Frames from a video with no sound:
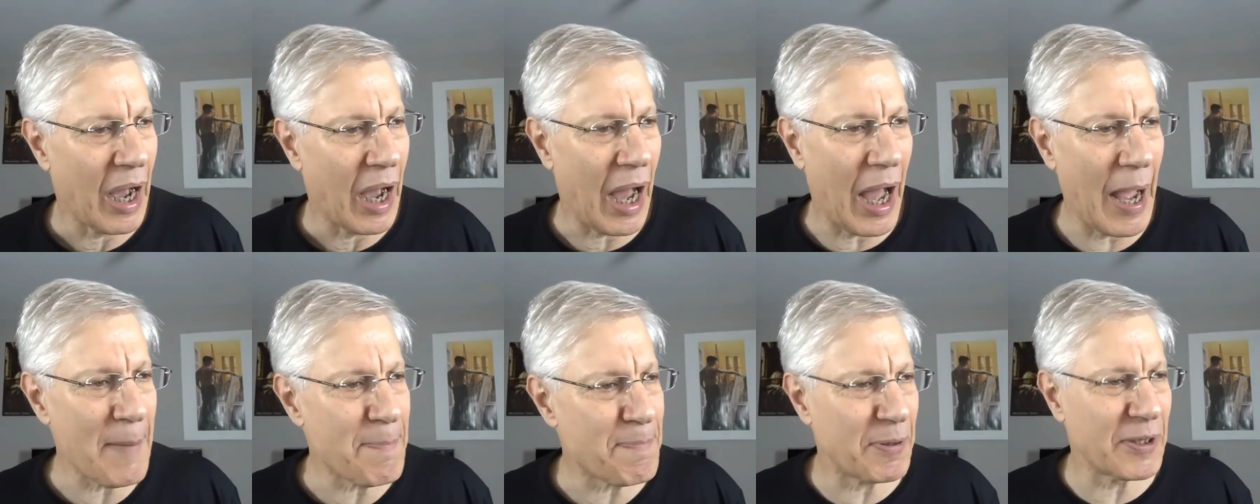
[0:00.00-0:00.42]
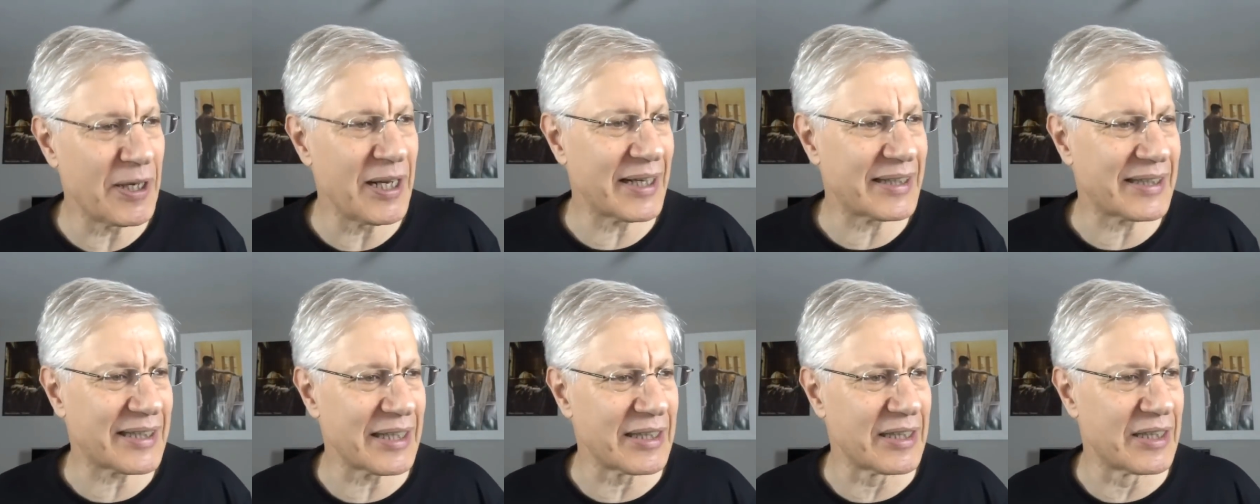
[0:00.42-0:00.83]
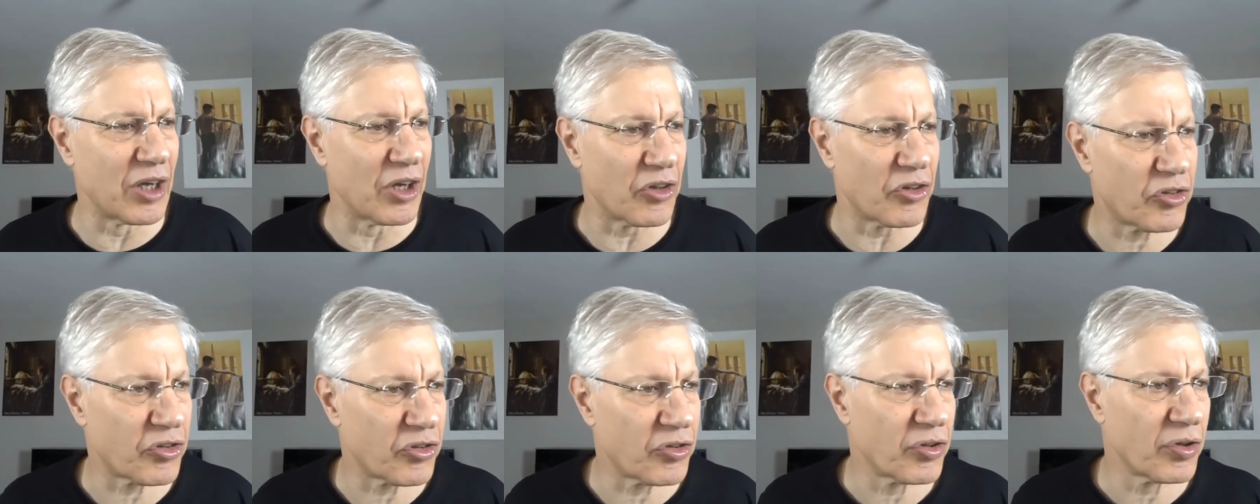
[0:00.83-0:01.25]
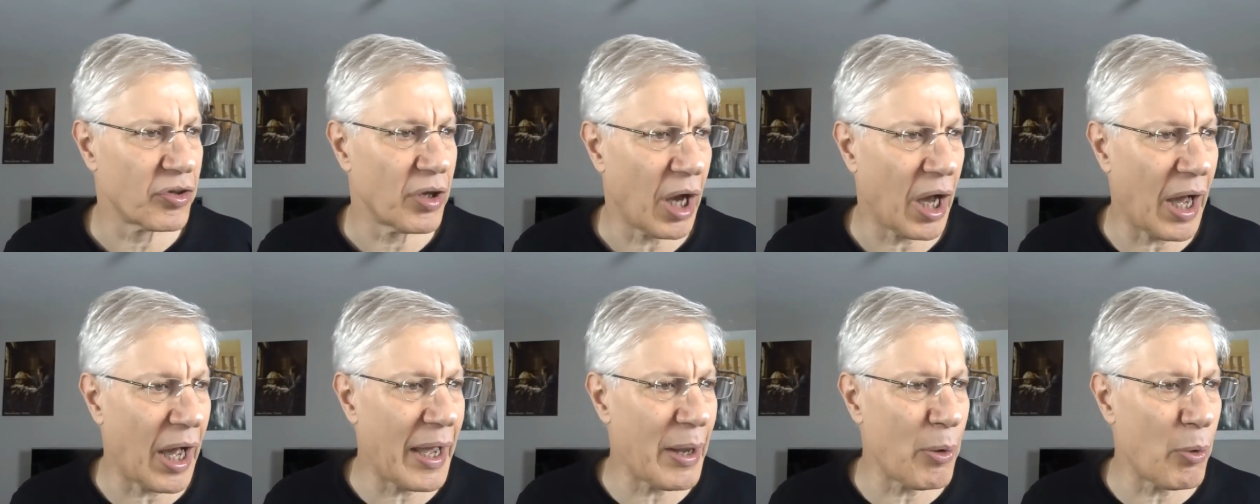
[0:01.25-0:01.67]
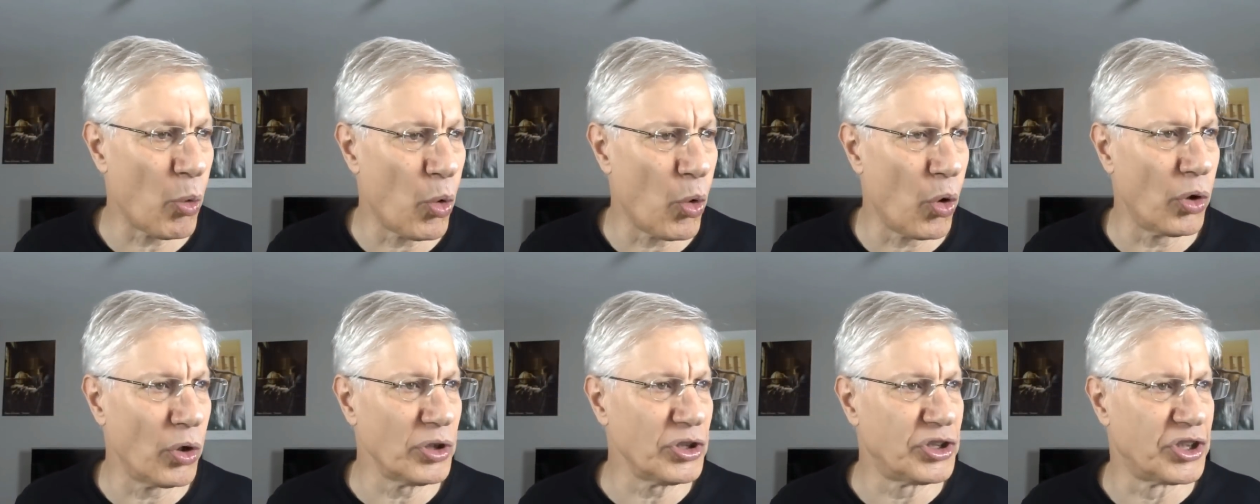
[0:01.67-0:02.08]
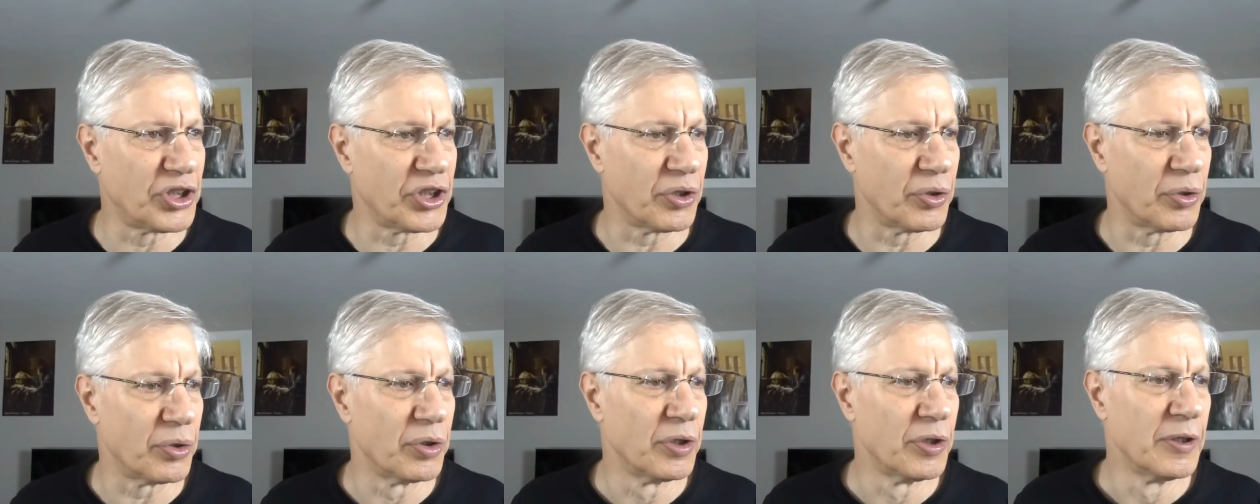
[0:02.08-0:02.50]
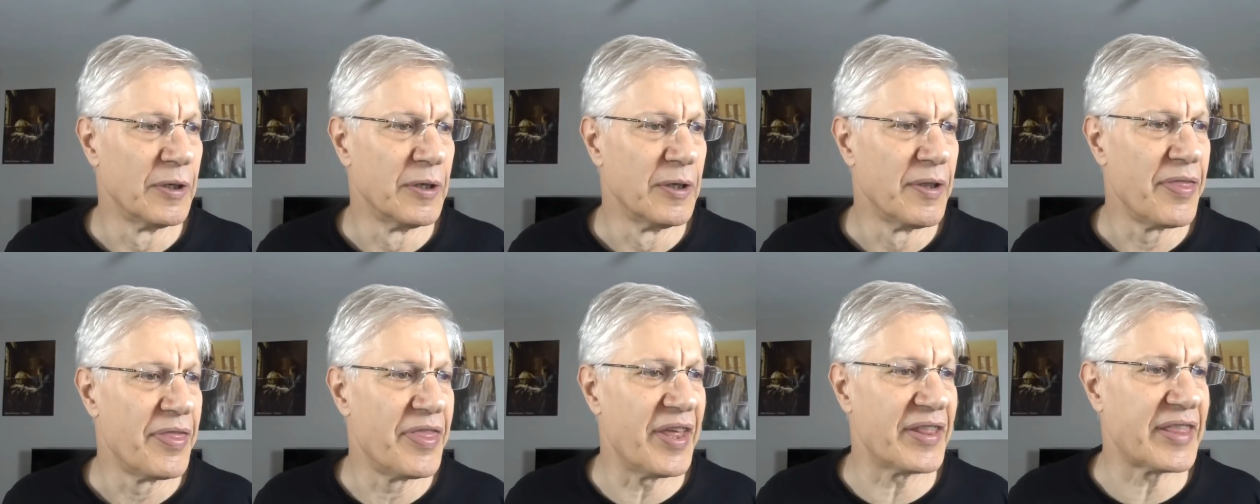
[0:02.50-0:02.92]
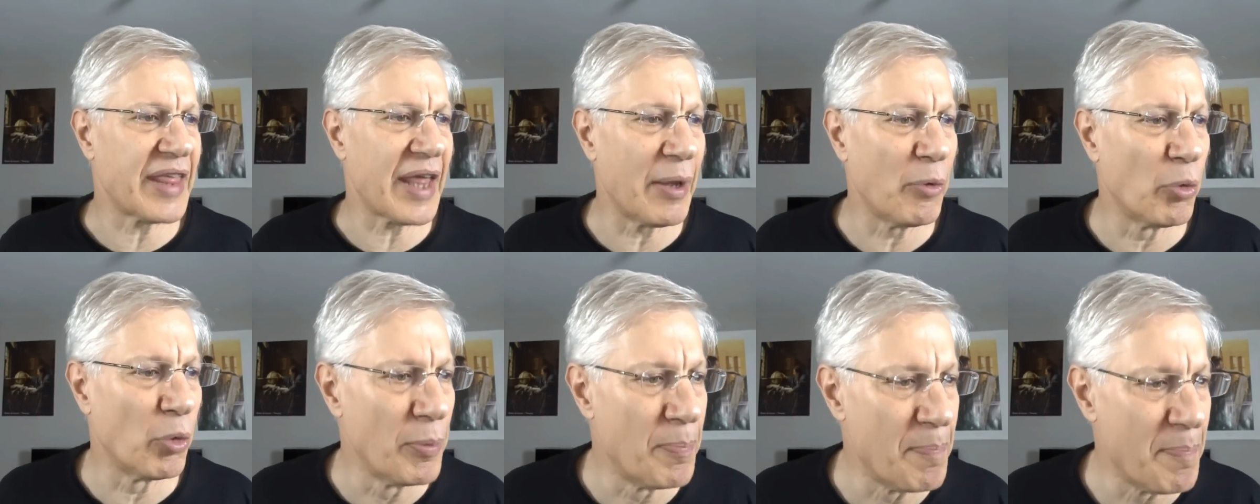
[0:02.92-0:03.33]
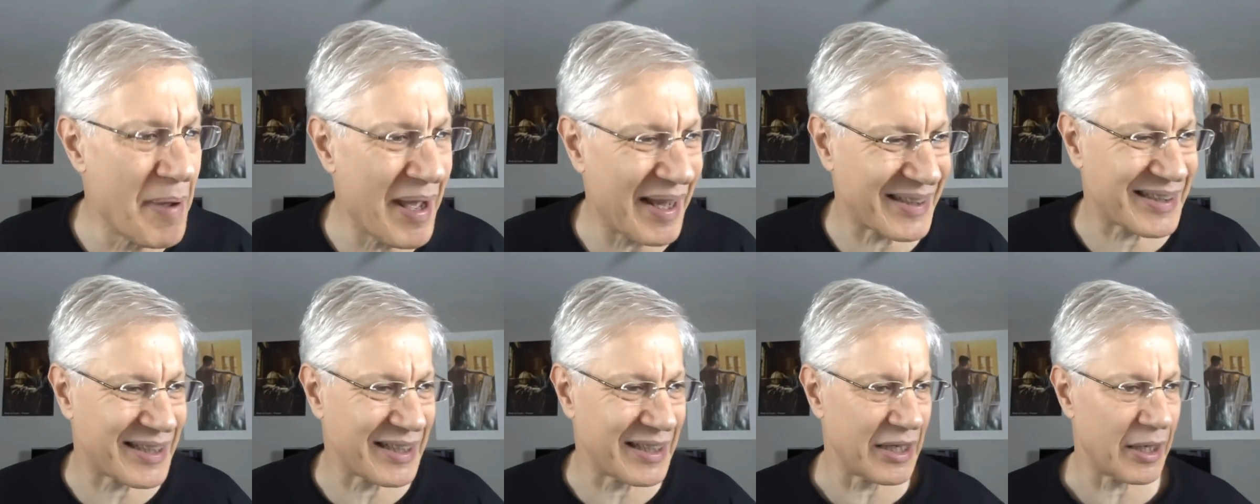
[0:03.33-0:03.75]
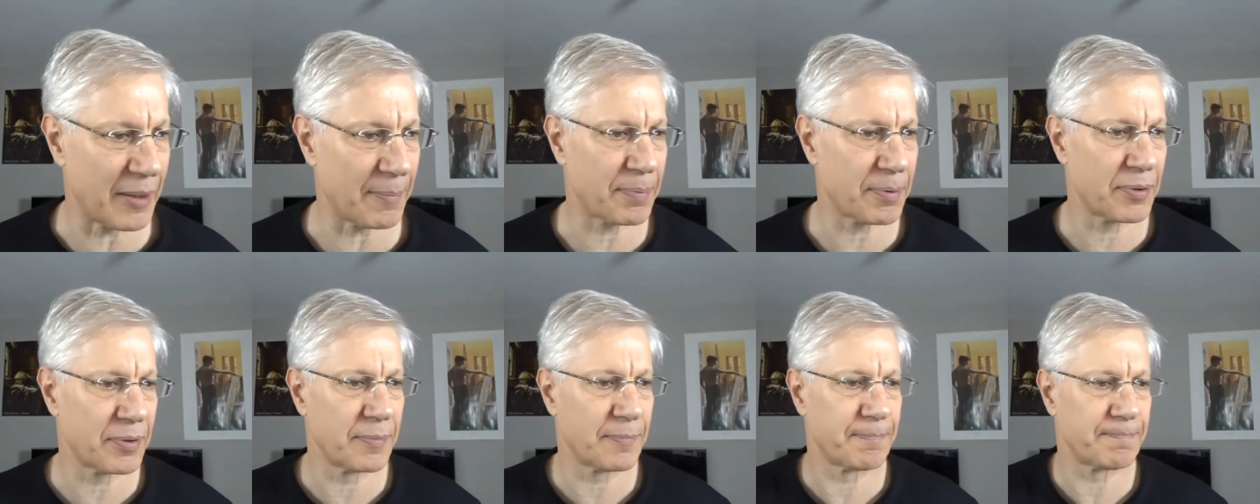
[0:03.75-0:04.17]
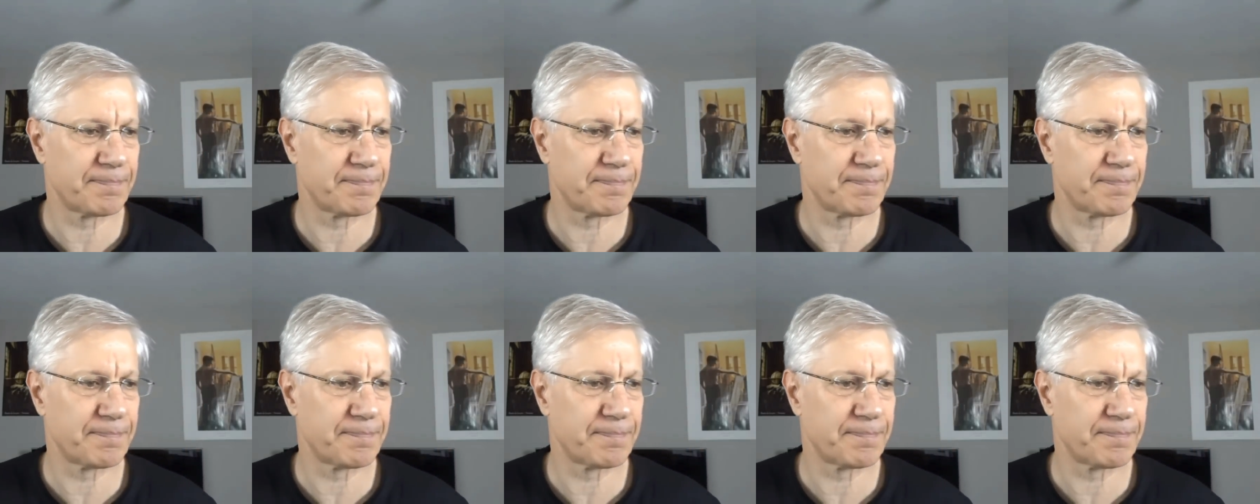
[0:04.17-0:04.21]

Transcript: I predicted this. I warned you that they would mess it up.